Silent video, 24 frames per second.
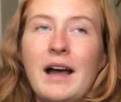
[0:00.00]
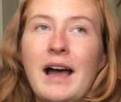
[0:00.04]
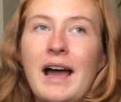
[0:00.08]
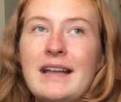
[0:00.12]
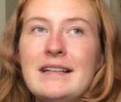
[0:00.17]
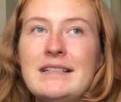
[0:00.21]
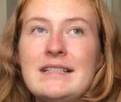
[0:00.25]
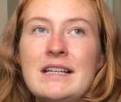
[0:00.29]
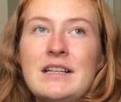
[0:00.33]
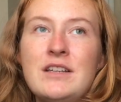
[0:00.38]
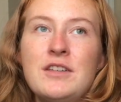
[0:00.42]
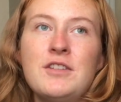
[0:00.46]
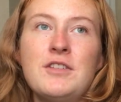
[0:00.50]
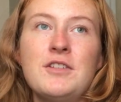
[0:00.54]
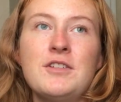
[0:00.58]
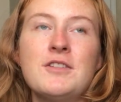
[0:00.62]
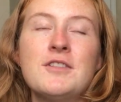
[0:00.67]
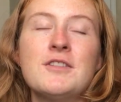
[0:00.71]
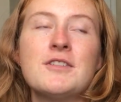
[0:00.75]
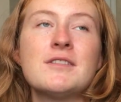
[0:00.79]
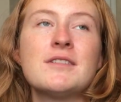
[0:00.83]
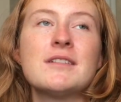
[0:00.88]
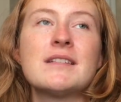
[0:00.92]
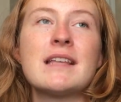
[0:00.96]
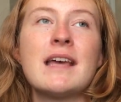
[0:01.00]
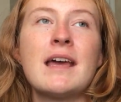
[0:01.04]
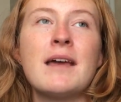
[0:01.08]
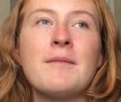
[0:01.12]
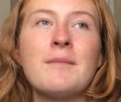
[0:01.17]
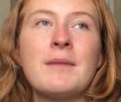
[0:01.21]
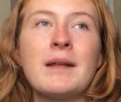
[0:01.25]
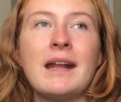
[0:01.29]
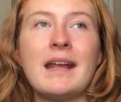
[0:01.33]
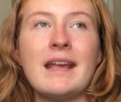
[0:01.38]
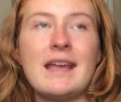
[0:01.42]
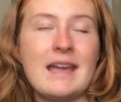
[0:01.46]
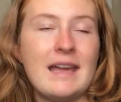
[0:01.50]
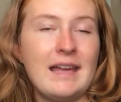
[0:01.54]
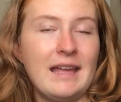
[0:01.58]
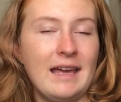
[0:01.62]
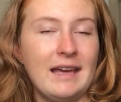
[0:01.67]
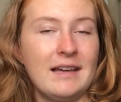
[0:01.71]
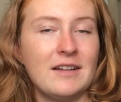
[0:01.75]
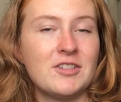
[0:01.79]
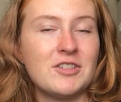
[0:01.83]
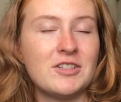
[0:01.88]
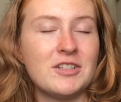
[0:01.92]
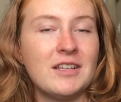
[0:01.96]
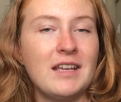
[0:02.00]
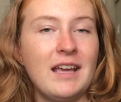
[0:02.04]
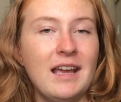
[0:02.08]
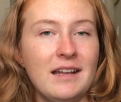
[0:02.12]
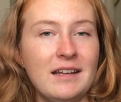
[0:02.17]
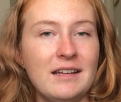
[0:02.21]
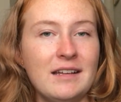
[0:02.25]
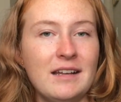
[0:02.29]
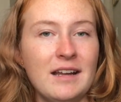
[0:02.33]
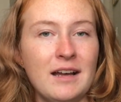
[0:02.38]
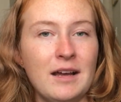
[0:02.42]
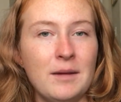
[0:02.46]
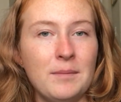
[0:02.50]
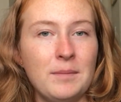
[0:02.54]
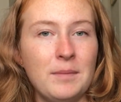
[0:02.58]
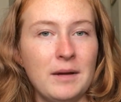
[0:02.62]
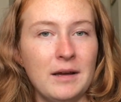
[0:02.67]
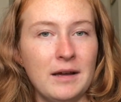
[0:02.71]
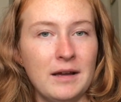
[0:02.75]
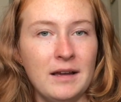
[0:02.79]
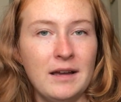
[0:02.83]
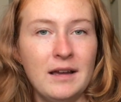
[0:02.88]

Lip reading: I didn't use them, and I actually ended up